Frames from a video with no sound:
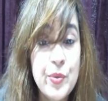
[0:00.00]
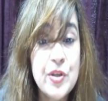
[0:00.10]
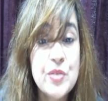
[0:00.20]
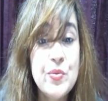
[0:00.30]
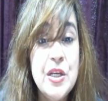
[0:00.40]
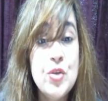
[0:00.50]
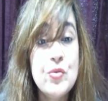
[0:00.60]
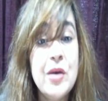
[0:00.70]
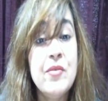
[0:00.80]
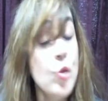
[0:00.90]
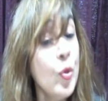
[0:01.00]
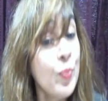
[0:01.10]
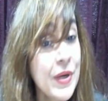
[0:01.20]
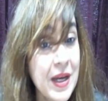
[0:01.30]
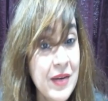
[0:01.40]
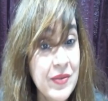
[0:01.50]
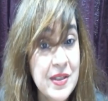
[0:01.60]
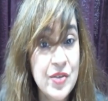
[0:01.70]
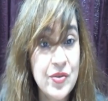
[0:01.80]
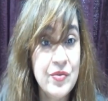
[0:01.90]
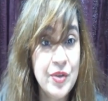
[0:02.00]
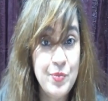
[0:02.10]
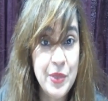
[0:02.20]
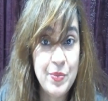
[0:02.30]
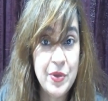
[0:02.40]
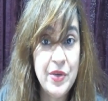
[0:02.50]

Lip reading: because we need to have open conversation with people.